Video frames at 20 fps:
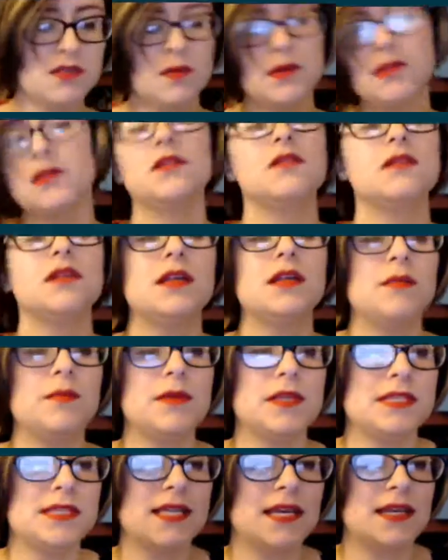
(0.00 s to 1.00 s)
want to do a little bit
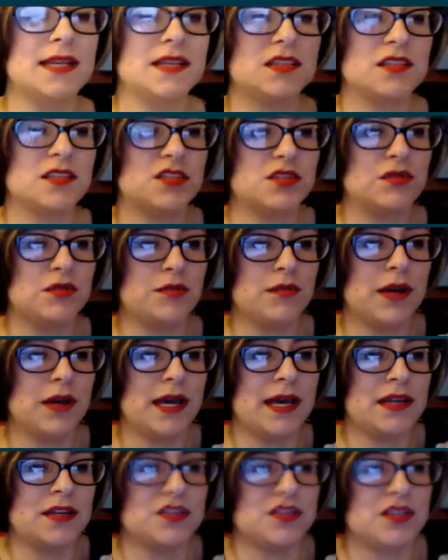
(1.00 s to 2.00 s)
of sanding to
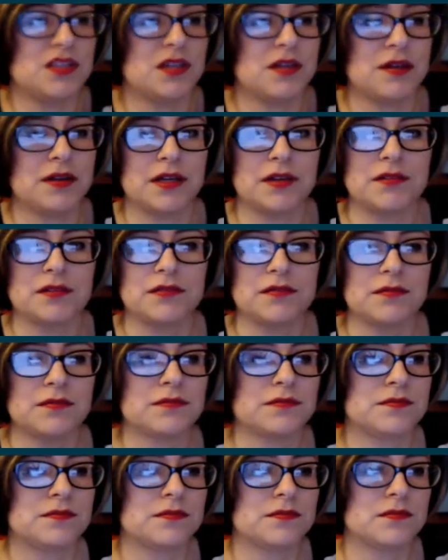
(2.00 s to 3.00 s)
try to show you.
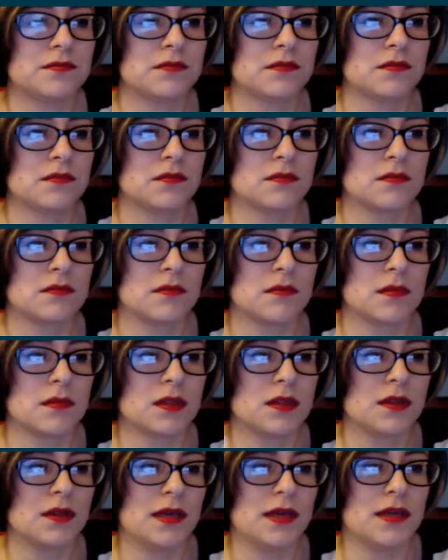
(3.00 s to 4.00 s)

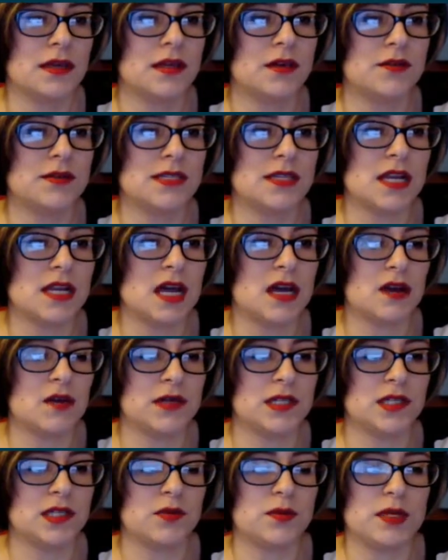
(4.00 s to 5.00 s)
I know it's not
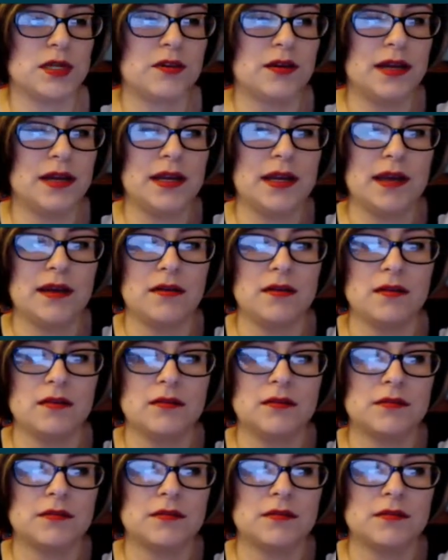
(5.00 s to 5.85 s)
going to work right now.